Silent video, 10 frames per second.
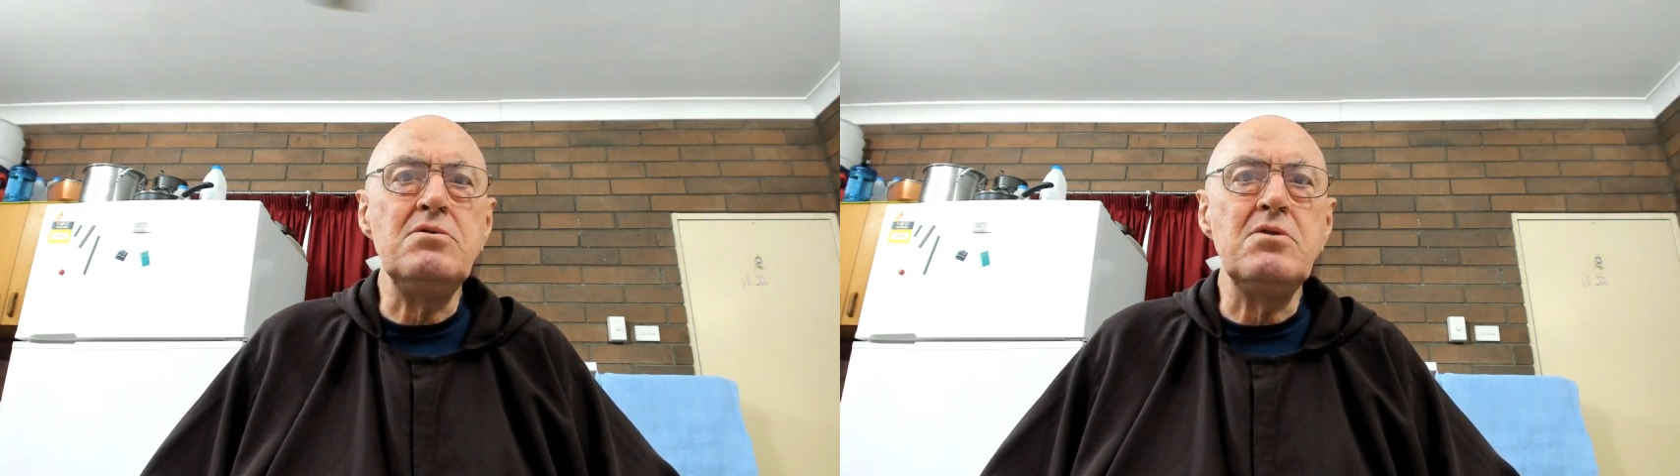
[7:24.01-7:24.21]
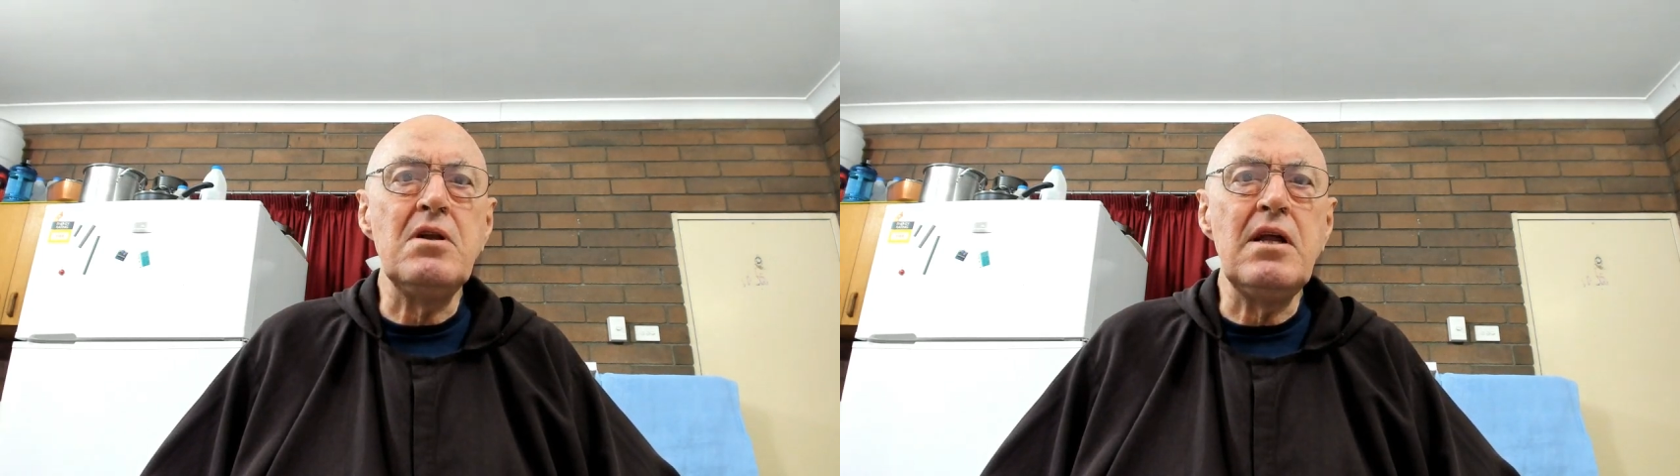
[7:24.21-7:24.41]

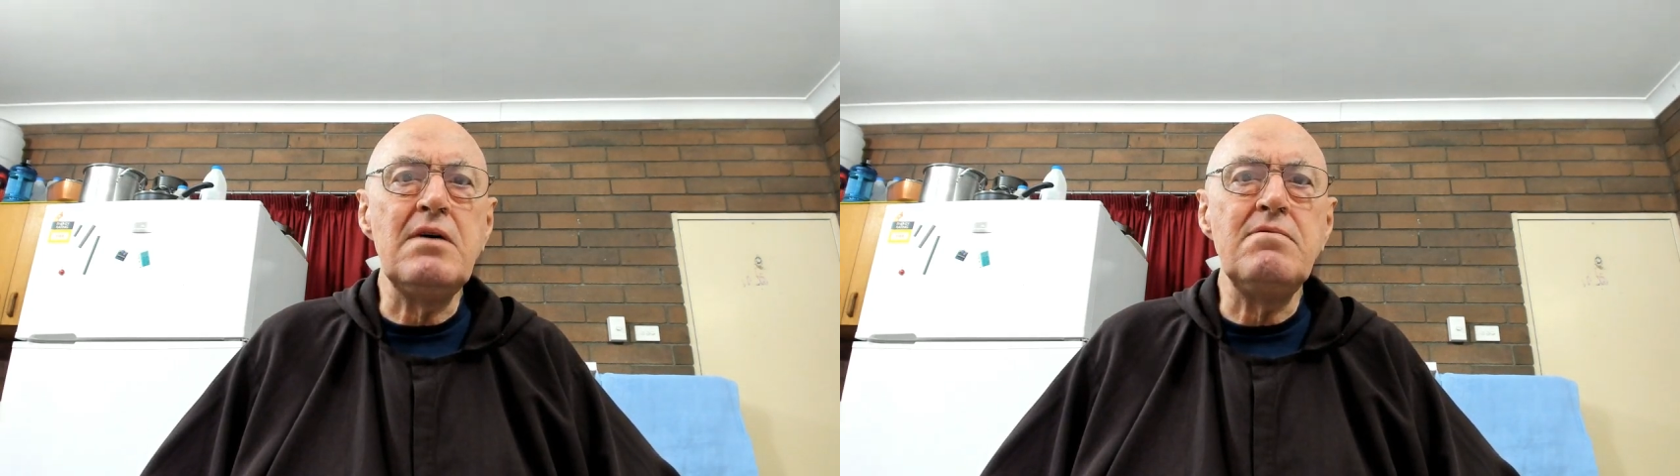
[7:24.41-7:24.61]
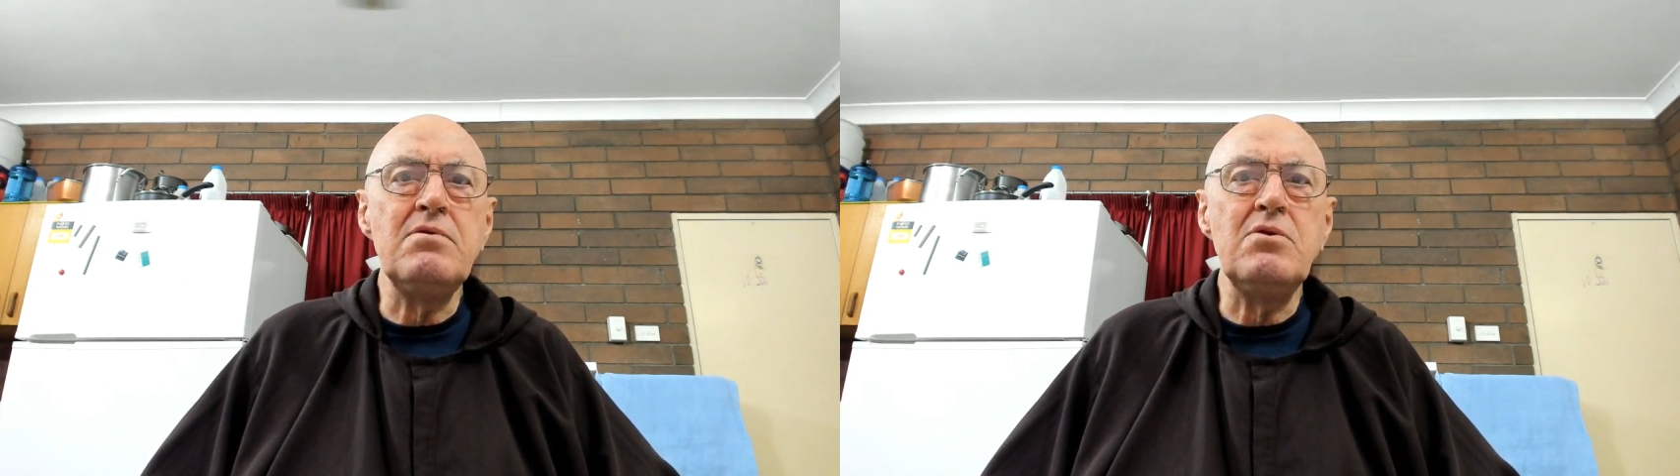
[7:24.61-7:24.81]
to
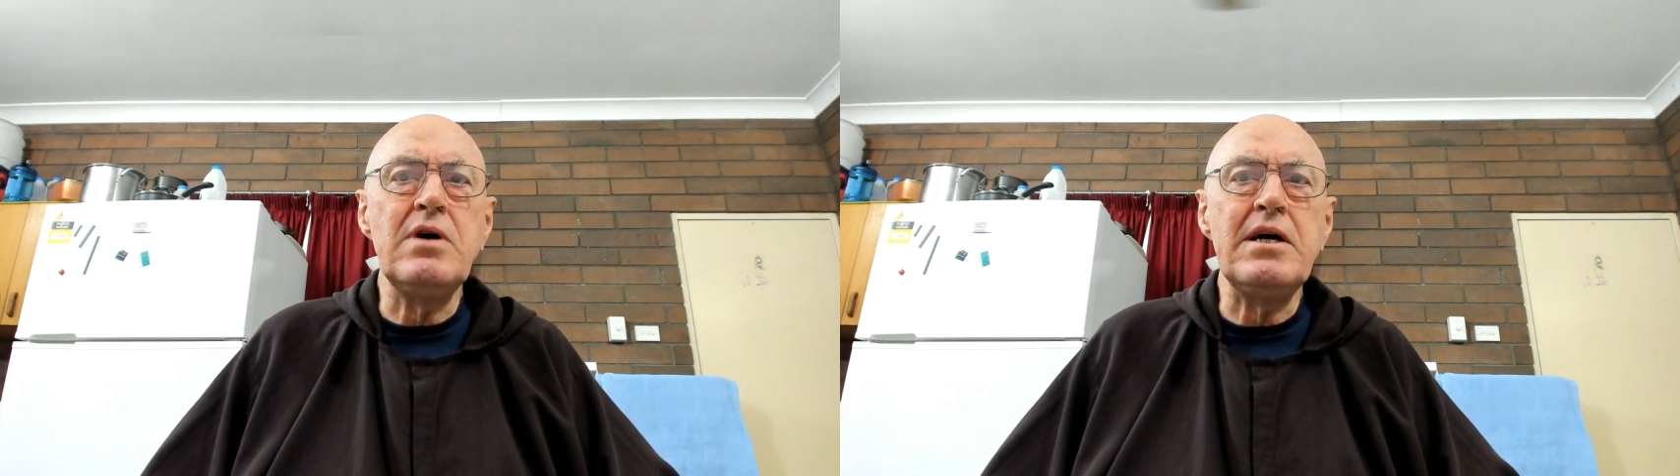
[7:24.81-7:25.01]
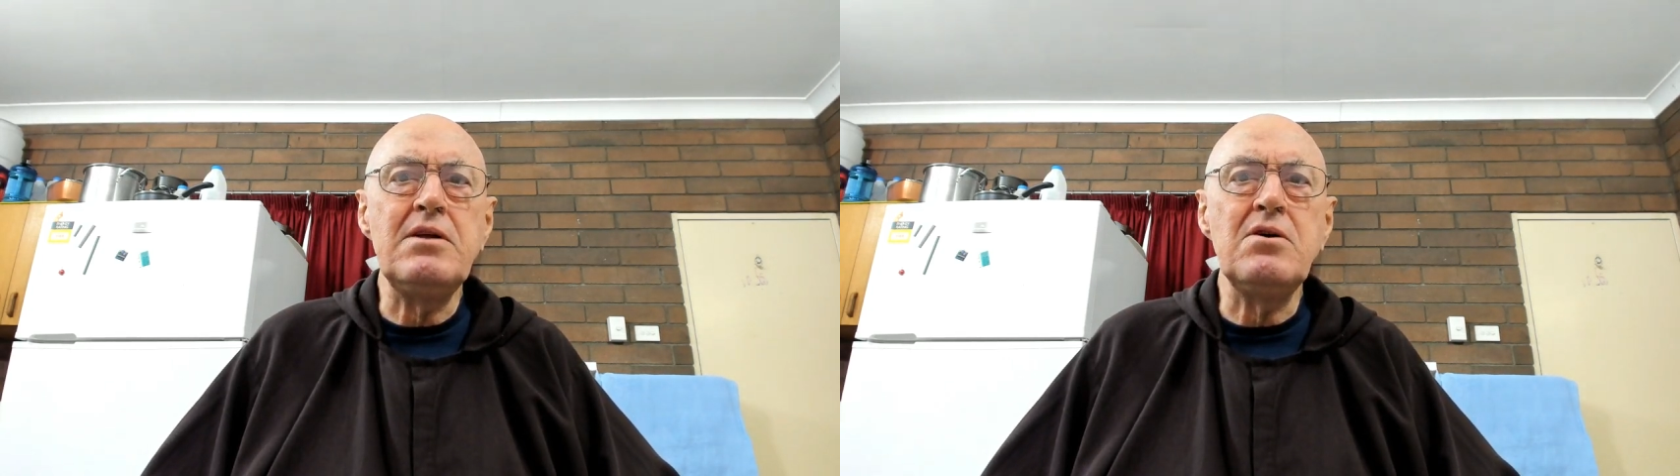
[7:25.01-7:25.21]
love or
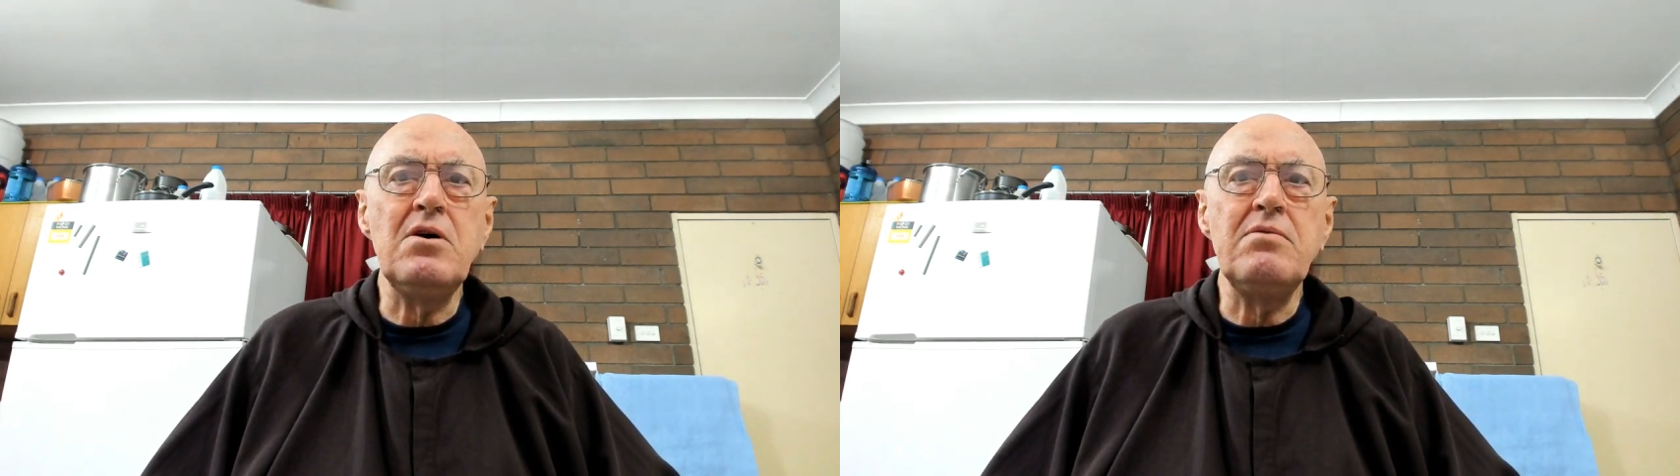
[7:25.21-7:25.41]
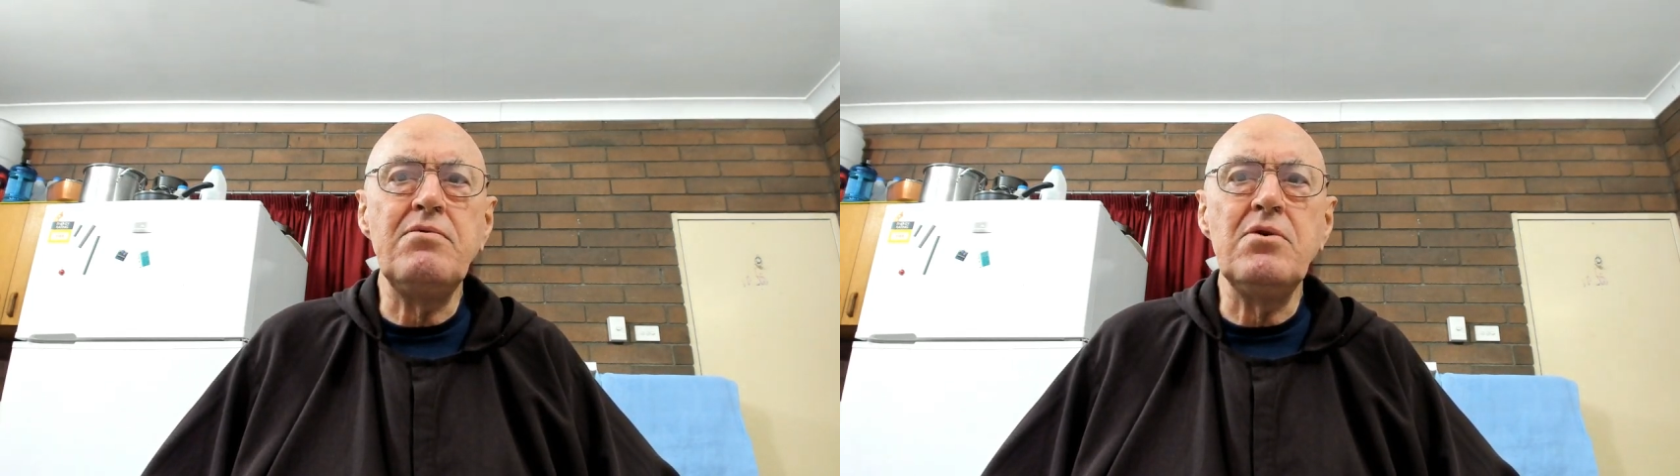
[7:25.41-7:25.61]
hate
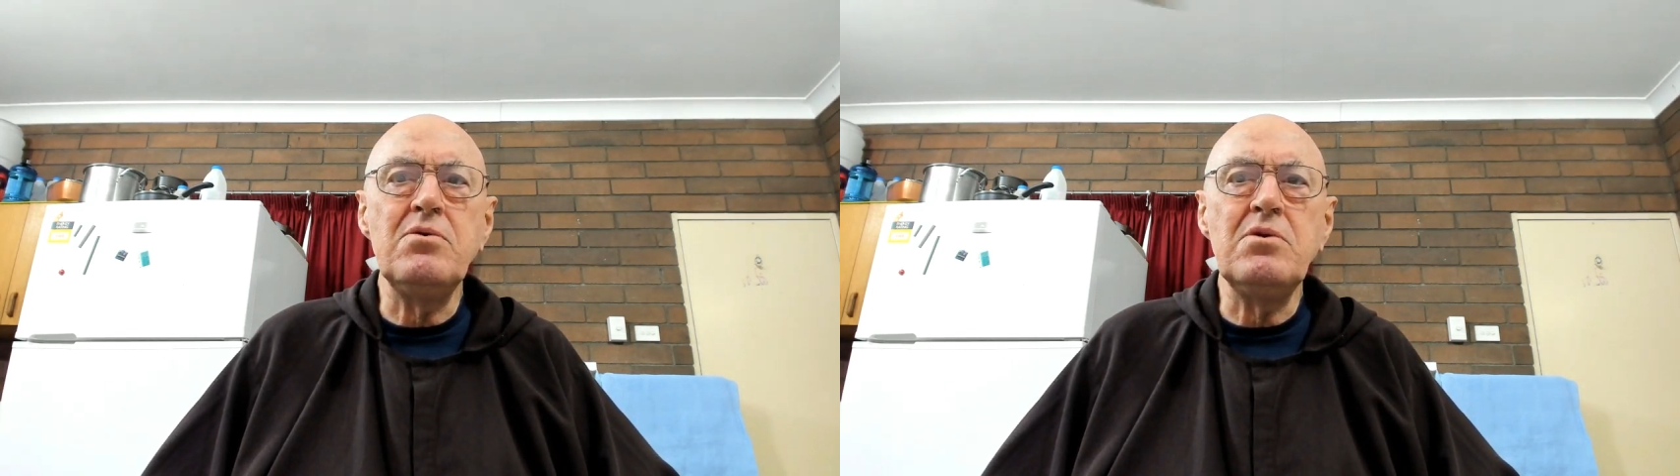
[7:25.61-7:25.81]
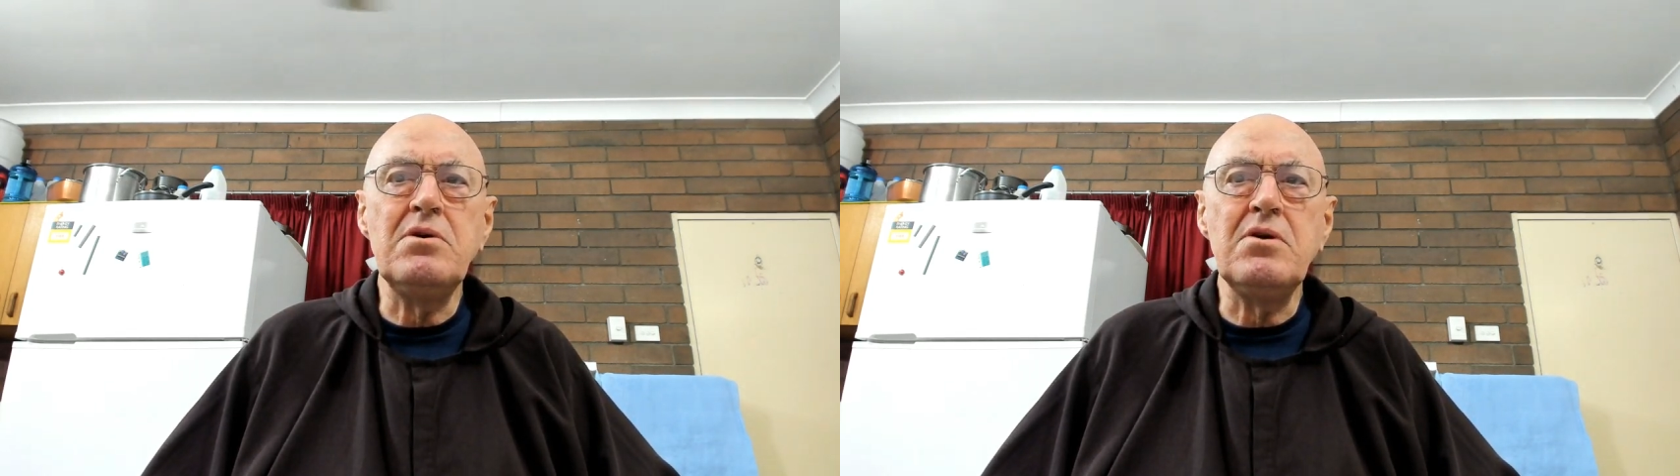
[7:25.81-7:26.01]
God for
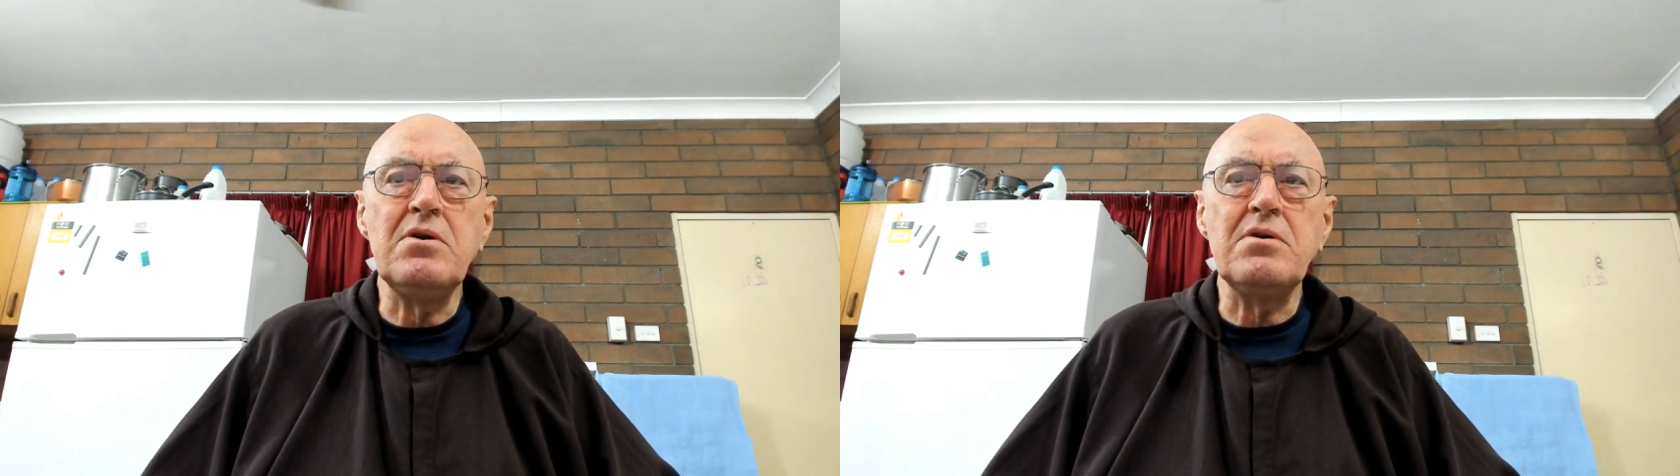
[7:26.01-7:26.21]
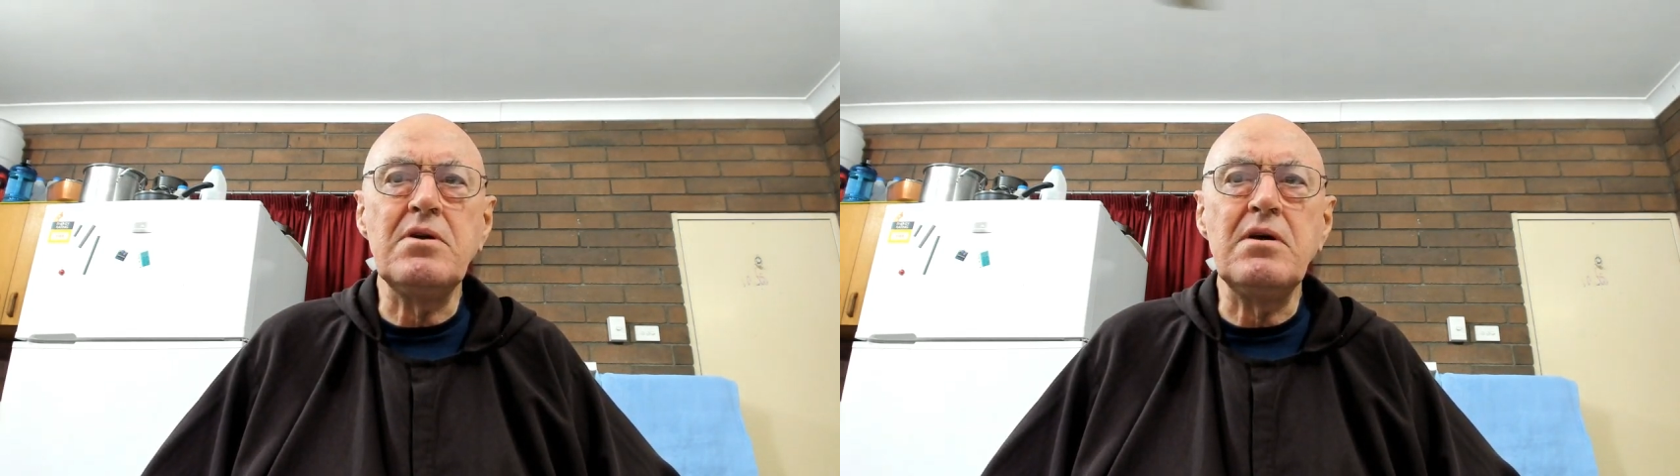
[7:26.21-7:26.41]
all
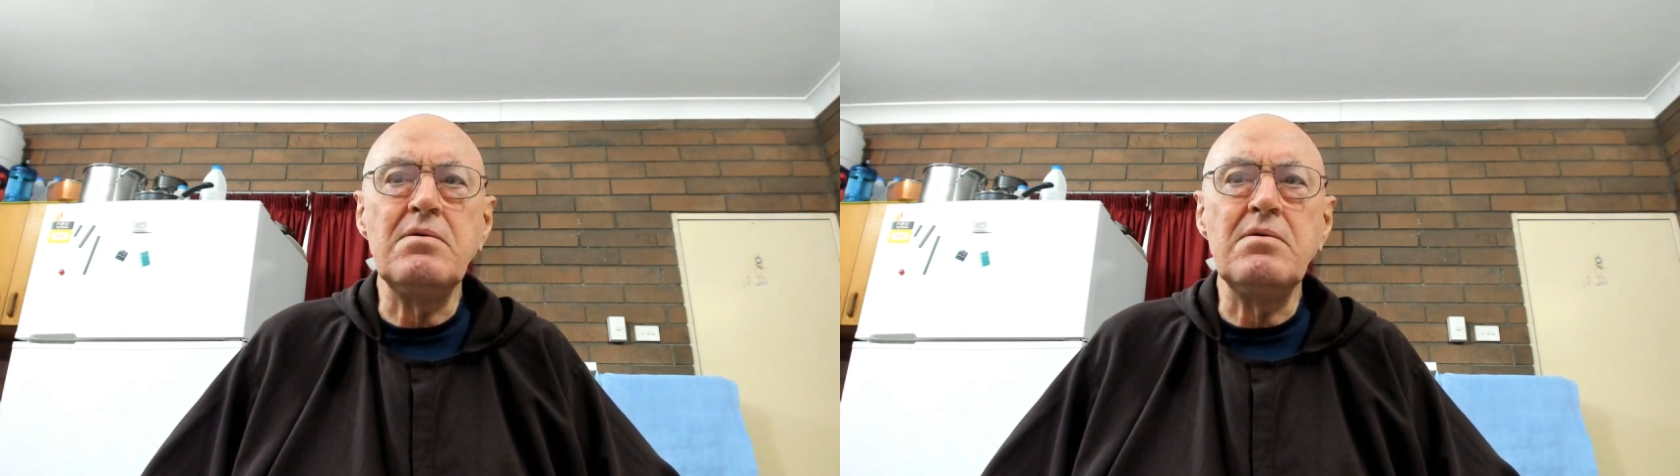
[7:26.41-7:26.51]
eternity.